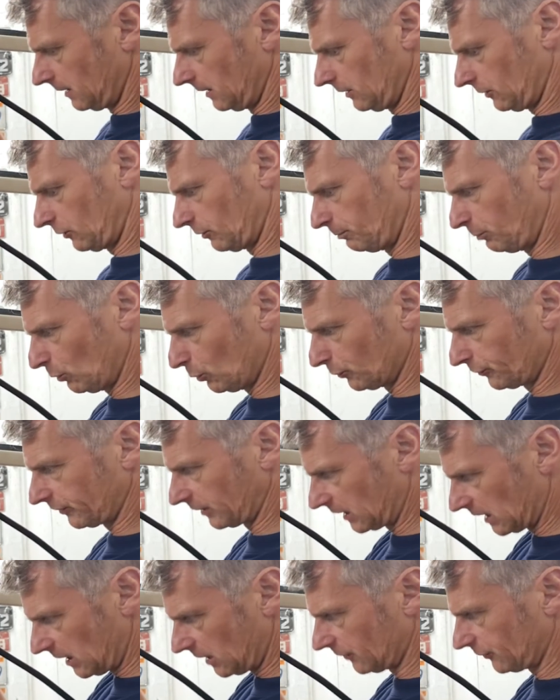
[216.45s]
It supports the
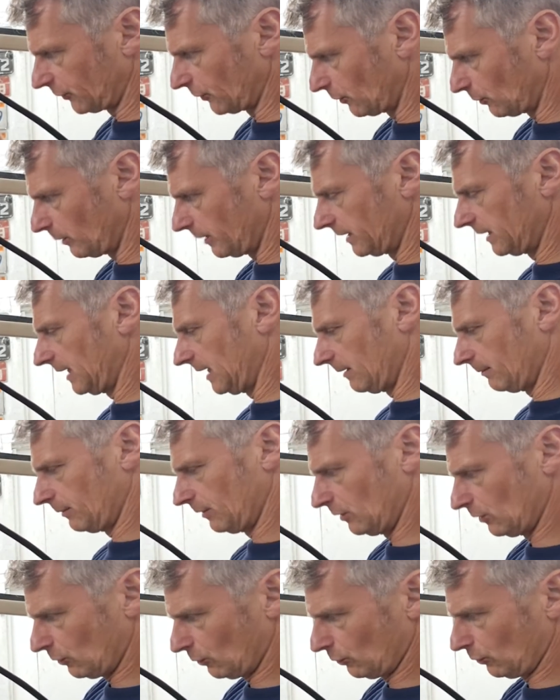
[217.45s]
glass on the way down,
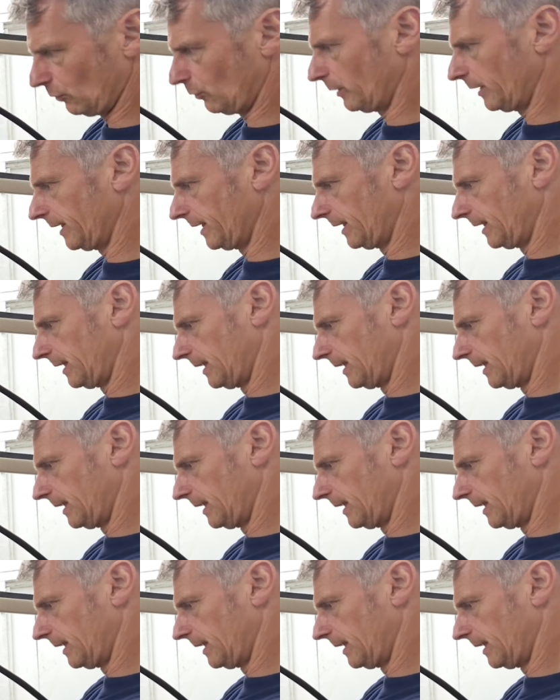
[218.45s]
but not all the way.